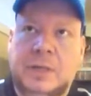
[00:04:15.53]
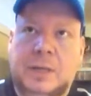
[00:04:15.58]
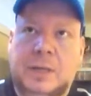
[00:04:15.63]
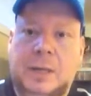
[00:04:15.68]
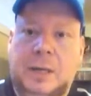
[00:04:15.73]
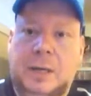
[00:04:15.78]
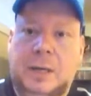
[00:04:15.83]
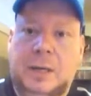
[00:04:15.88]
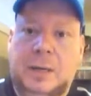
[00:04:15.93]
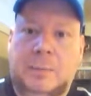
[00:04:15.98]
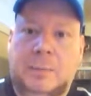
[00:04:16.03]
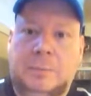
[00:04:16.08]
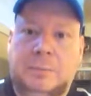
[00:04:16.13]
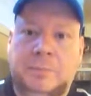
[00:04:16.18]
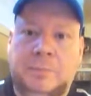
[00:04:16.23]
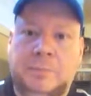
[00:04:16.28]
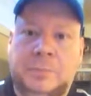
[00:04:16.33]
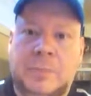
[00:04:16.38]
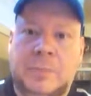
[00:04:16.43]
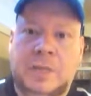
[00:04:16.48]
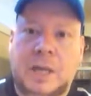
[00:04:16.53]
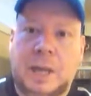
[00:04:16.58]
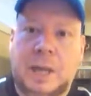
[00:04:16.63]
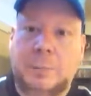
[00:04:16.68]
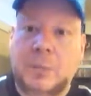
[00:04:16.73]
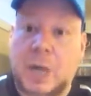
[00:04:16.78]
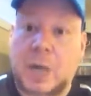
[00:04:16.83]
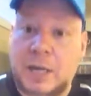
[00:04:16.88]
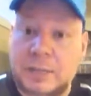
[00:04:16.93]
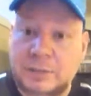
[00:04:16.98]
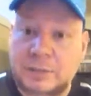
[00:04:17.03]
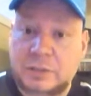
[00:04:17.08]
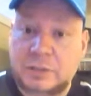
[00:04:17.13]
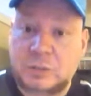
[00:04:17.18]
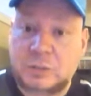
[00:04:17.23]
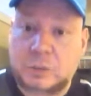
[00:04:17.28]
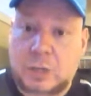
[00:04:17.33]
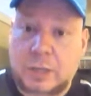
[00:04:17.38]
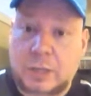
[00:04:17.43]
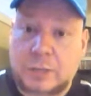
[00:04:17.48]
I'm not into
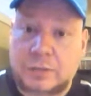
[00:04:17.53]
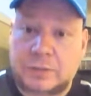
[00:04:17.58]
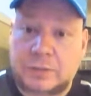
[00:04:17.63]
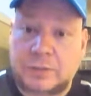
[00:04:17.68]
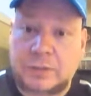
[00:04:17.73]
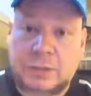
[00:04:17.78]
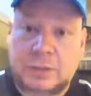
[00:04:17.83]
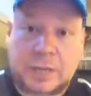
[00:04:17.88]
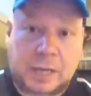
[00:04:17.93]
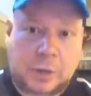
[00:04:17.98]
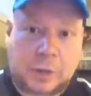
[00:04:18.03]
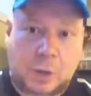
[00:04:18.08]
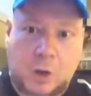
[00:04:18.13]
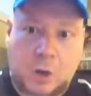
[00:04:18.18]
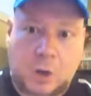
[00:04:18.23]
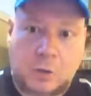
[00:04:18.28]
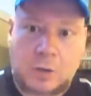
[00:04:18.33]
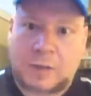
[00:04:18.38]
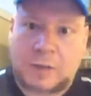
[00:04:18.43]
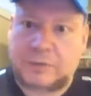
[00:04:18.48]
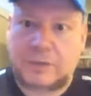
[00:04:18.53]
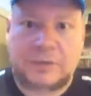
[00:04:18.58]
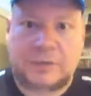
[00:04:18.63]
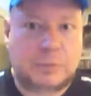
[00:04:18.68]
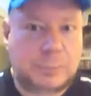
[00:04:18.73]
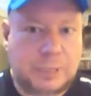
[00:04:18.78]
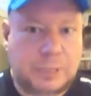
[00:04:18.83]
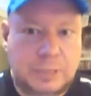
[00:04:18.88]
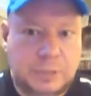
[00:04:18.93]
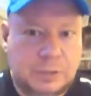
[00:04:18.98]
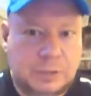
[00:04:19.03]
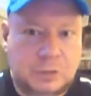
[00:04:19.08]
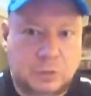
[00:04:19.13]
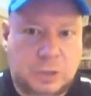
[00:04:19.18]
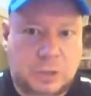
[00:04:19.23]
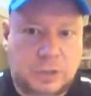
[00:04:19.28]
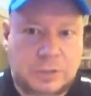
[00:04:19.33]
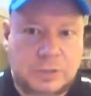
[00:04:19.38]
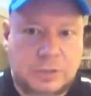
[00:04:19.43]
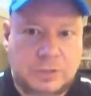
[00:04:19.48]
drugs at all. I've never been into
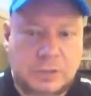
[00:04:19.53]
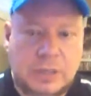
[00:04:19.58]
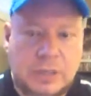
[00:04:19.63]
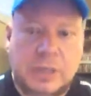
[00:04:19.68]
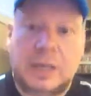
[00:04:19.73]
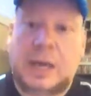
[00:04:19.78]
drugs.